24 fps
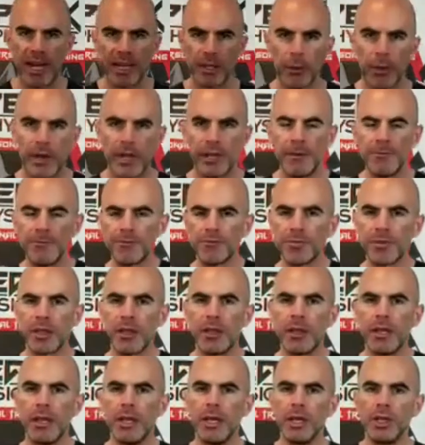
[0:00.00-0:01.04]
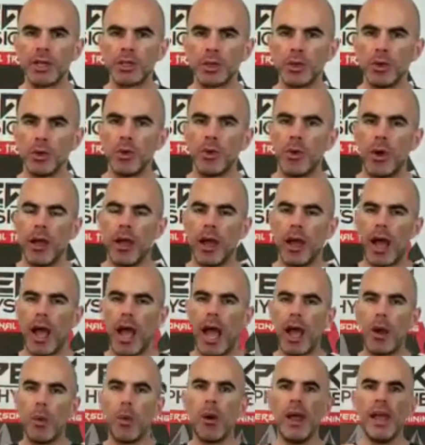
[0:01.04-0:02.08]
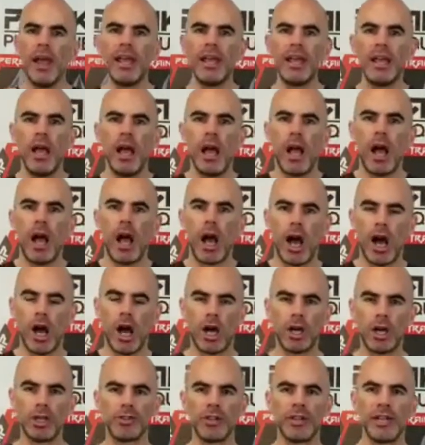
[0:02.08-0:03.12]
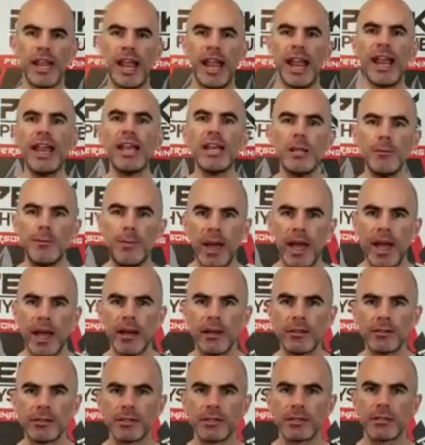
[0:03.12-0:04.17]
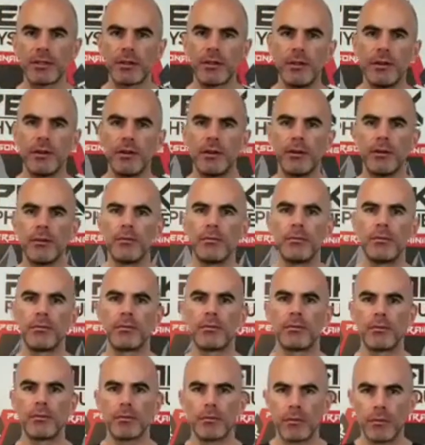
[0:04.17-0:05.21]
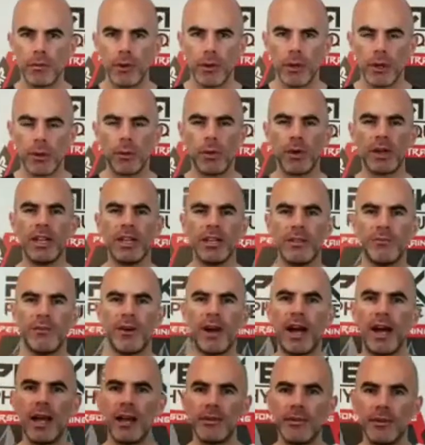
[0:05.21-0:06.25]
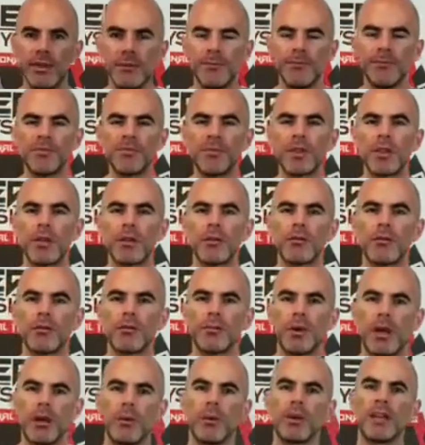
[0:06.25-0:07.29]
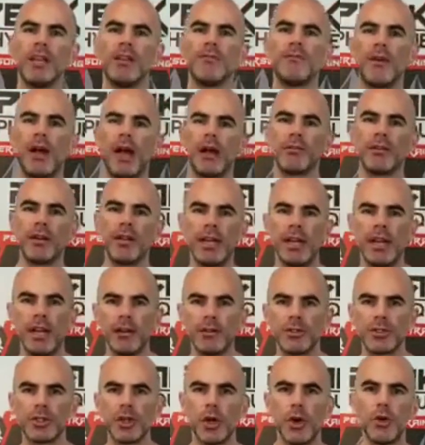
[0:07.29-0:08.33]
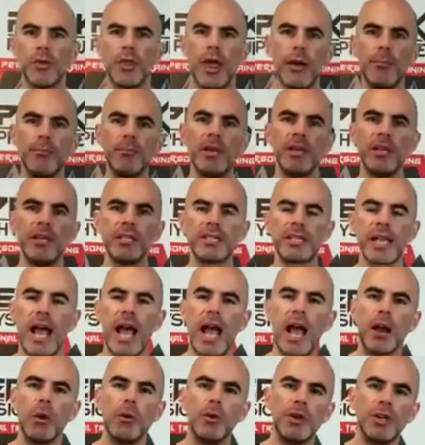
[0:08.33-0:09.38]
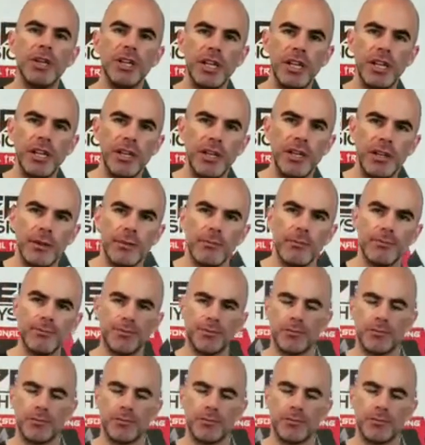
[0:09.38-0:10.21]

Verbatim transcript: body weight. So, I weigh one hundred eighty pounds, like one eighty-five, probably one eighty-five right now. So that means I would need